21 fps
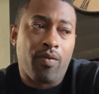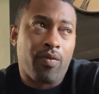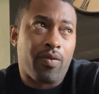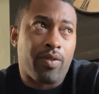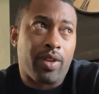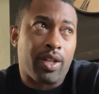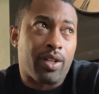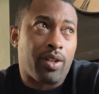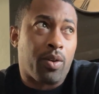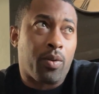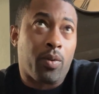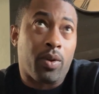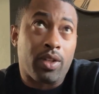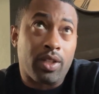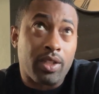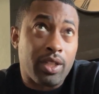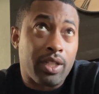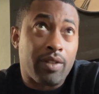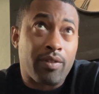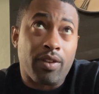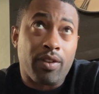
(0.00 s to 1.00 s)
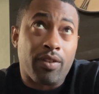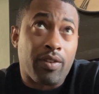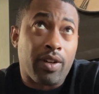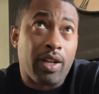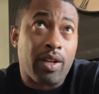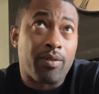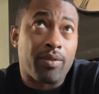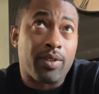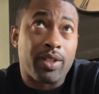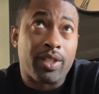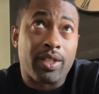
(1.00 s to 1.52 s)
they don't want to leave their
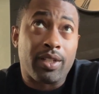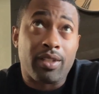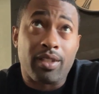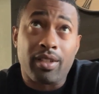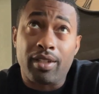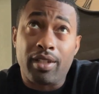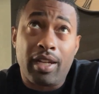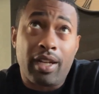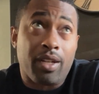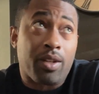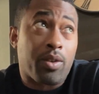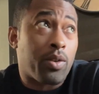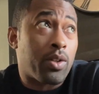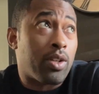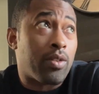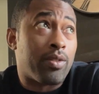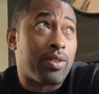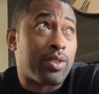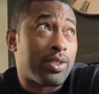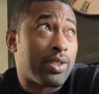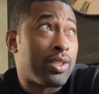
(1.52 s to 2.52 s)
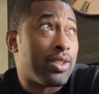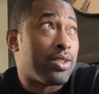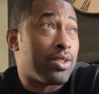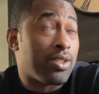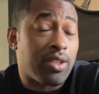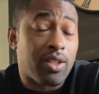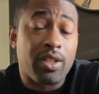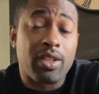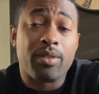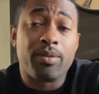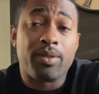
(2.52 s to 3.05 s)
family, going overseas, you're
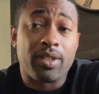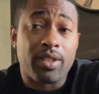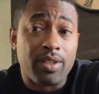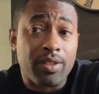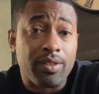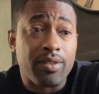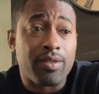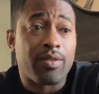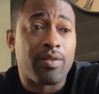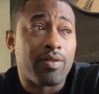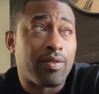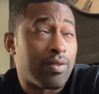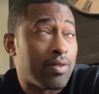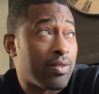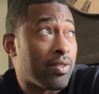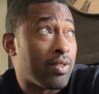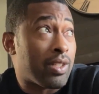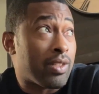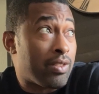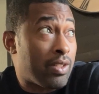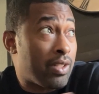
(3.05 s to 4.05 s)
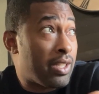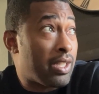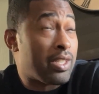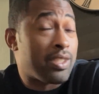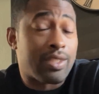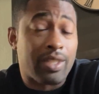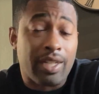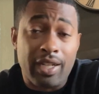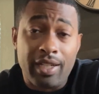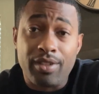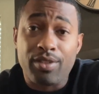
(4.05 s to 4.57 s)
going to be, in this
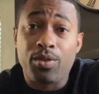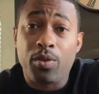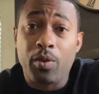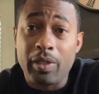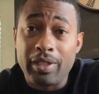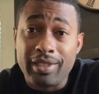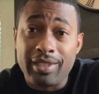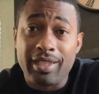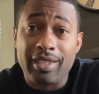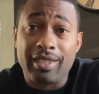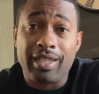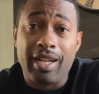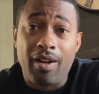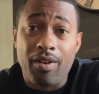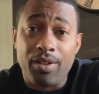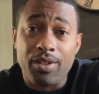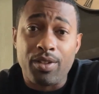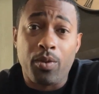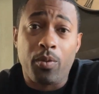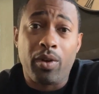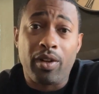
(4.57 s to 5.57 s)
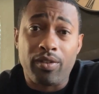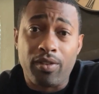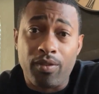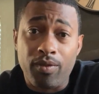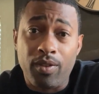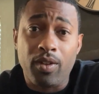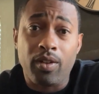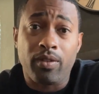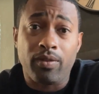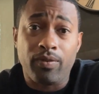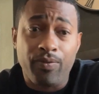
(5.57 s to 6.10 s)
case, 26 hours away from
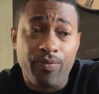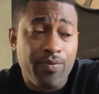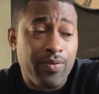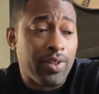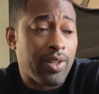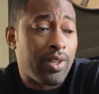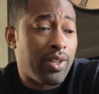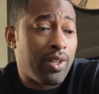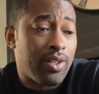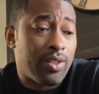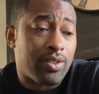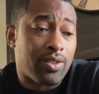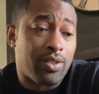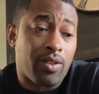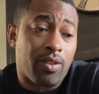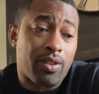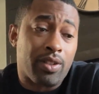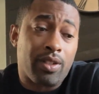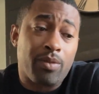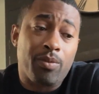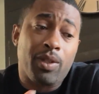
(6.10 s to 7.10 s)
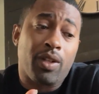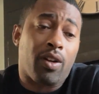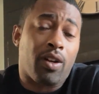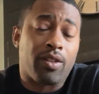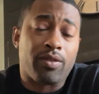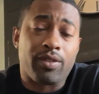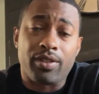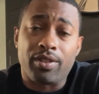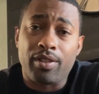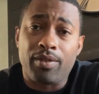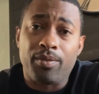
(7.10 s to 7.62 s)
home. So it could be hard
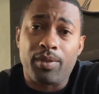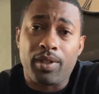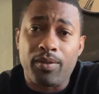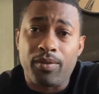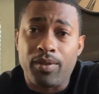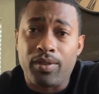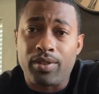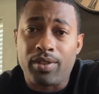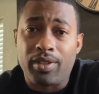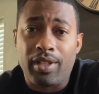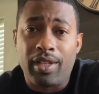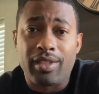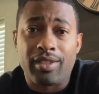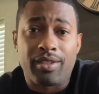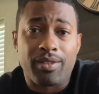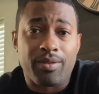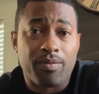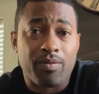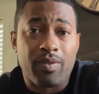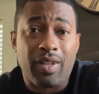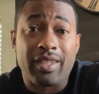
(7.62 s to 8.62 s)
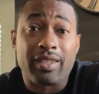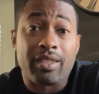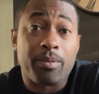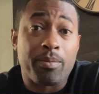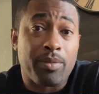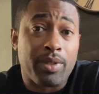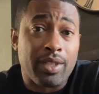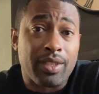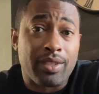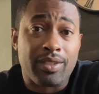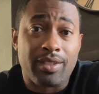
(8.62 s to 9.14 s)
for some people. So that's a big